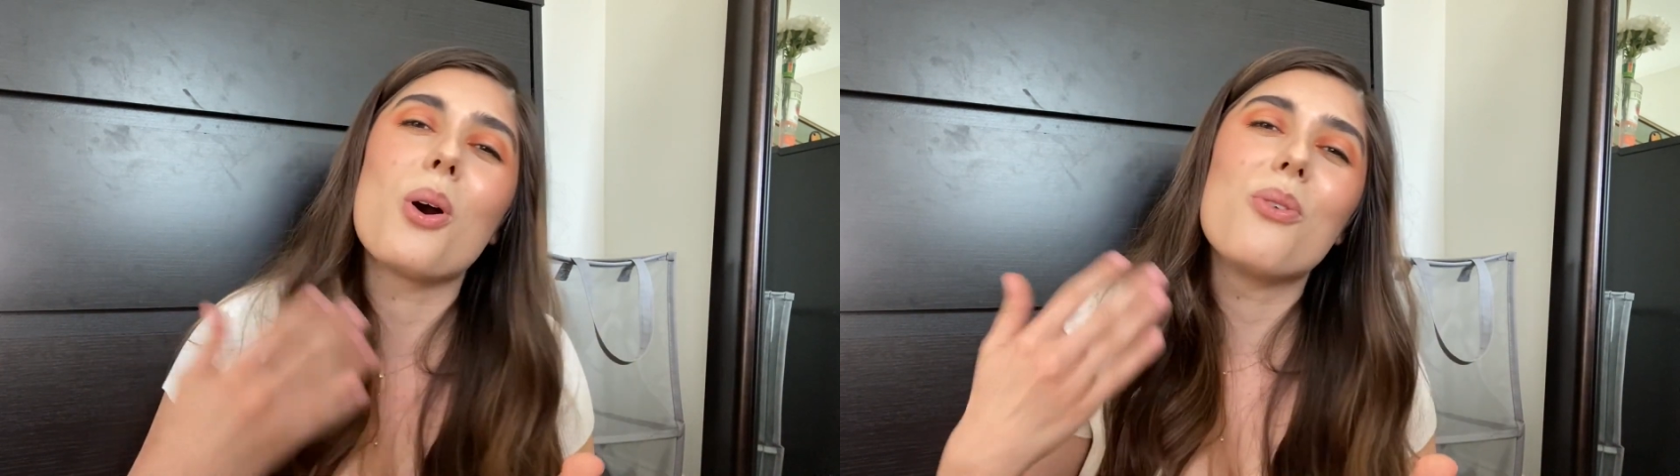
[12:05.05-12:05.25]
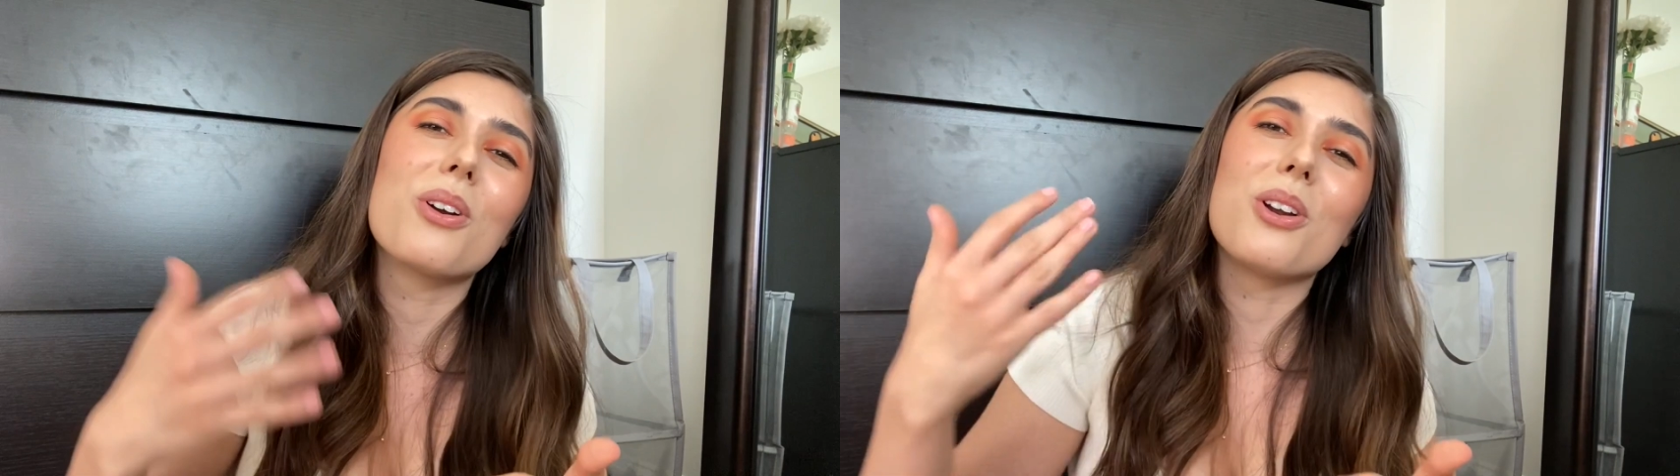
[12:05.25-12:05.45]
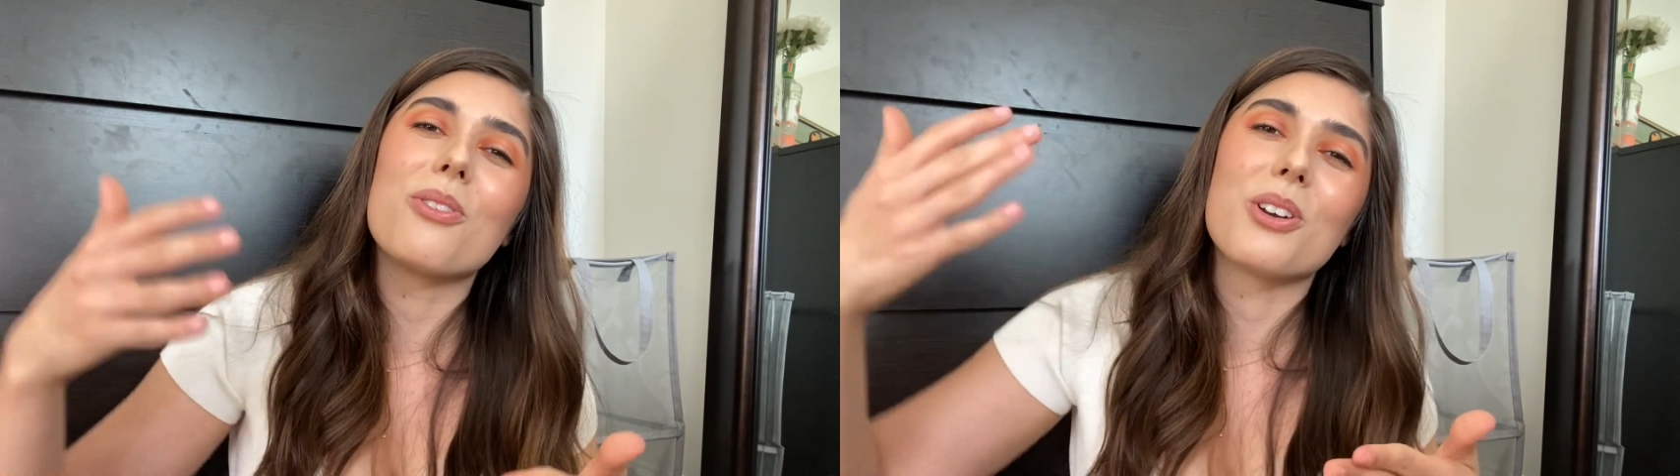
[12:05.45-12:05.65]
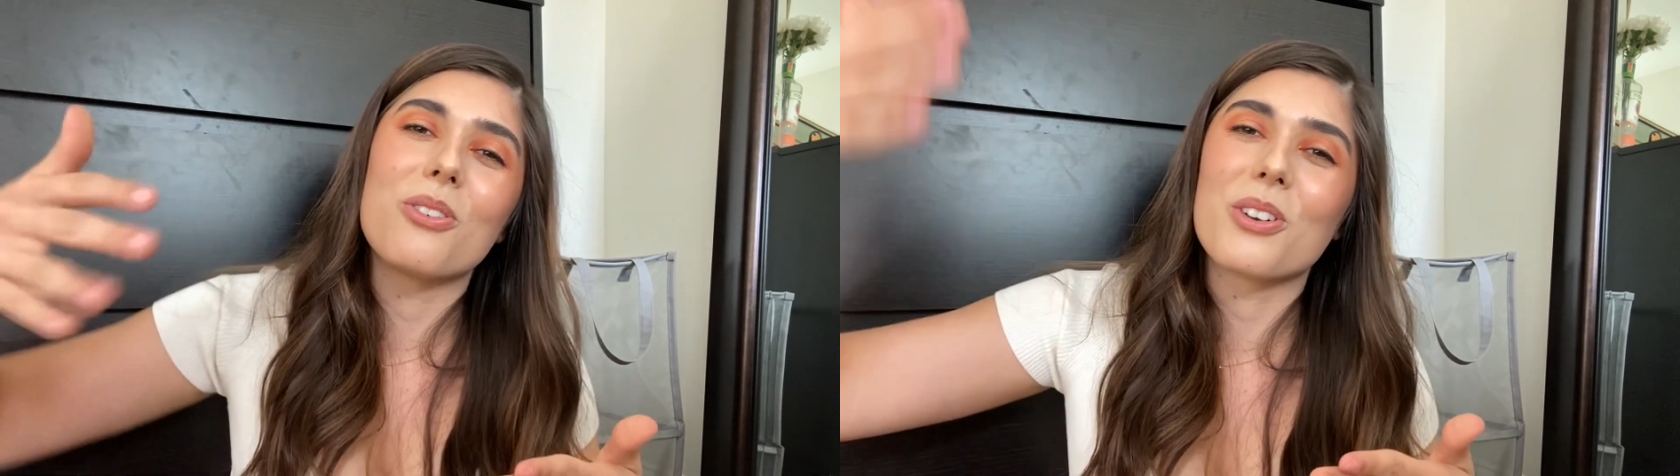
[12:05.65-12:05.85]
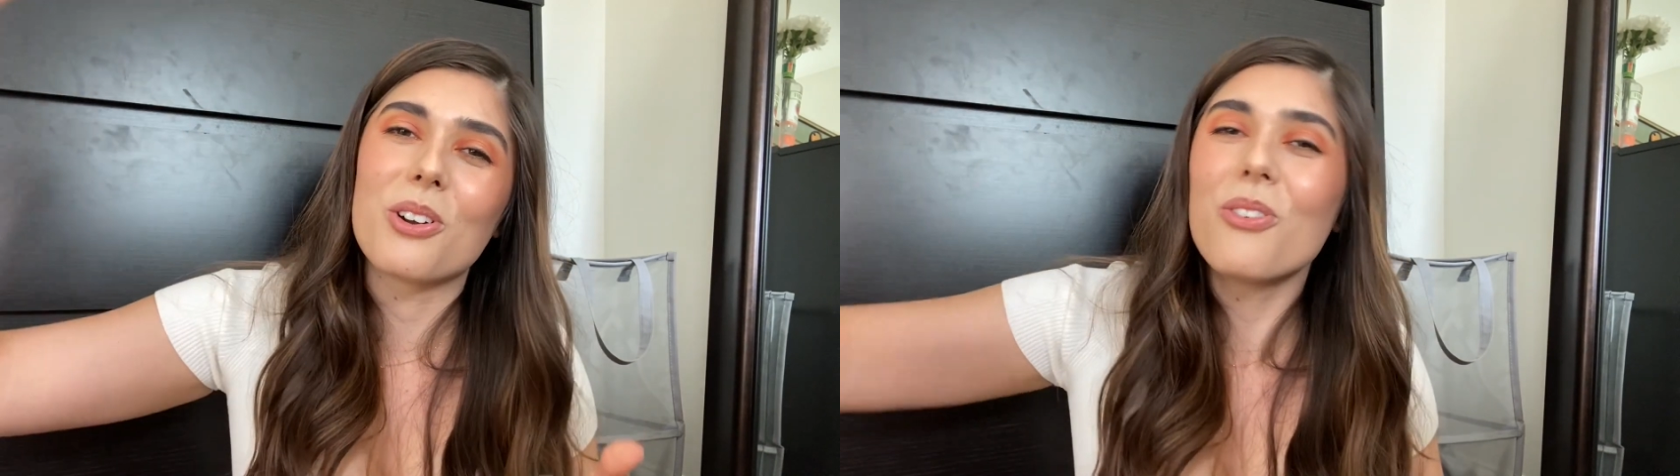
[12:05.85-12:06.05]
over and over and
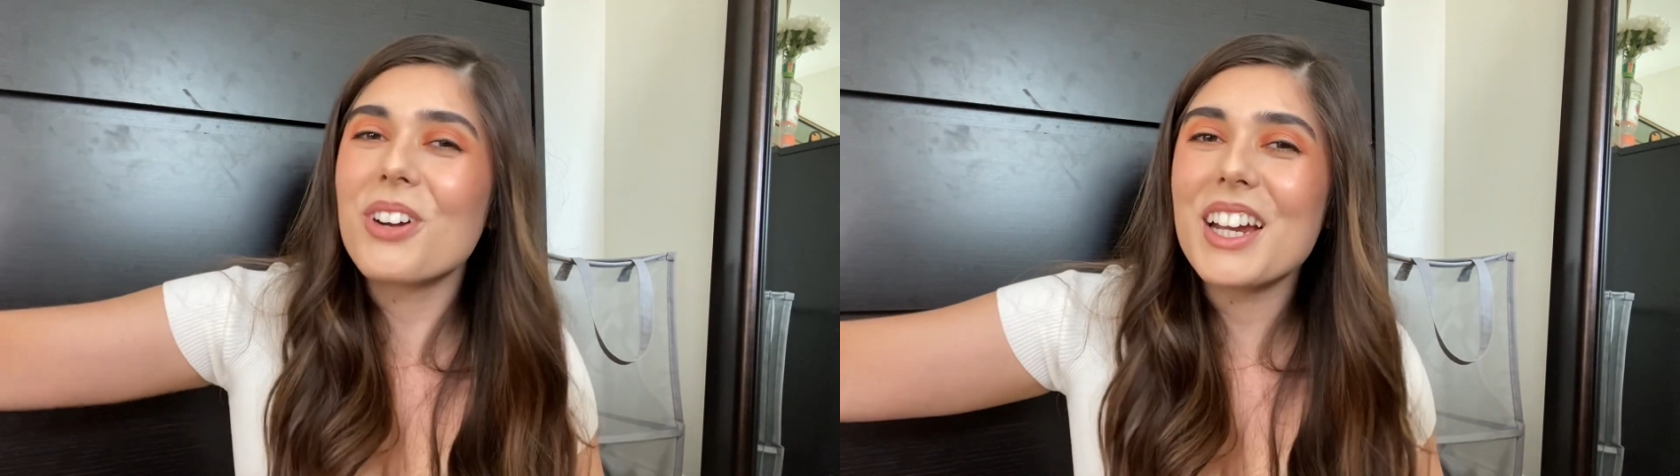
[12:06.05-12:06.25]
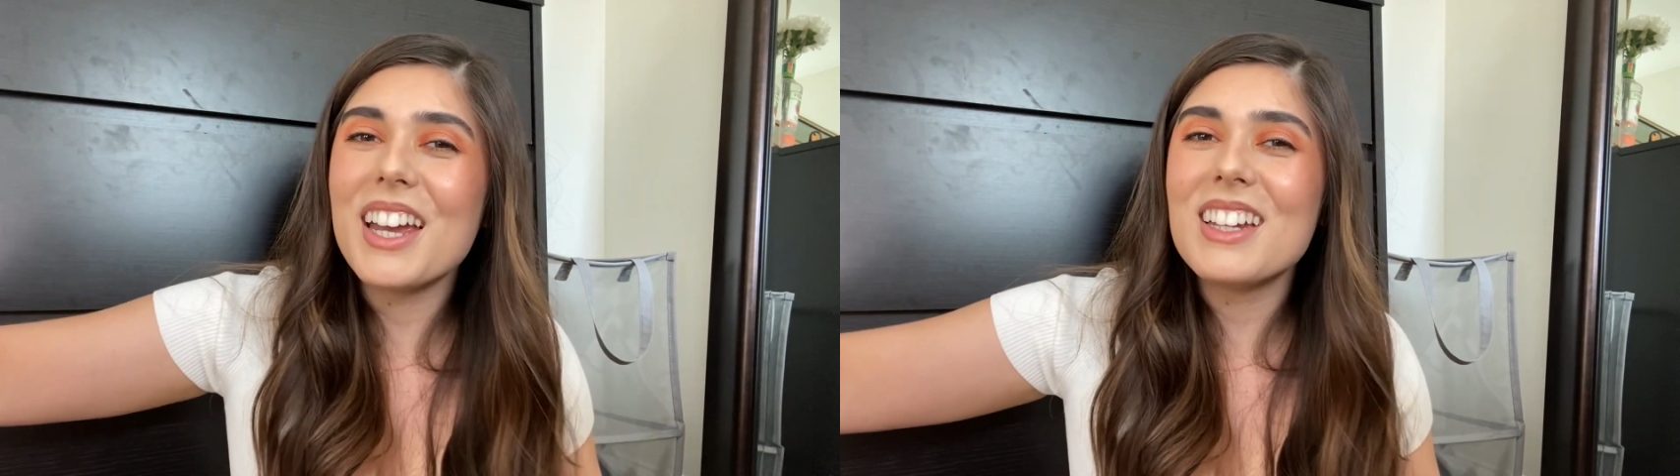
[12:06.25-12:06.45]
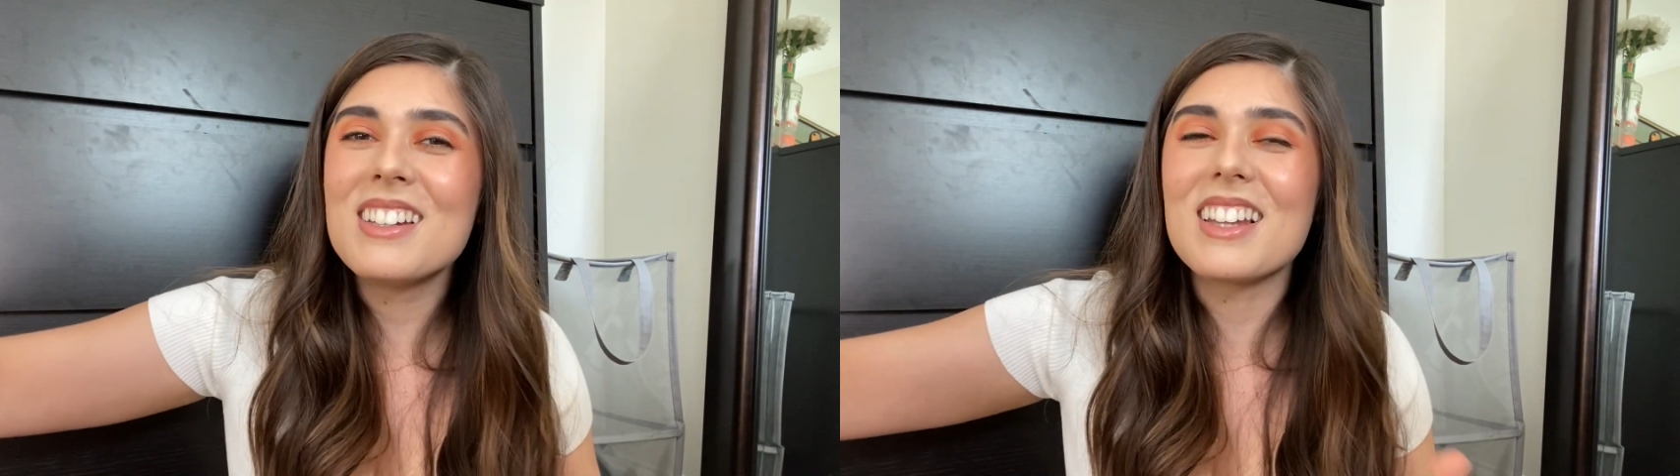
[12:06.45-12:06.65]
over and over again.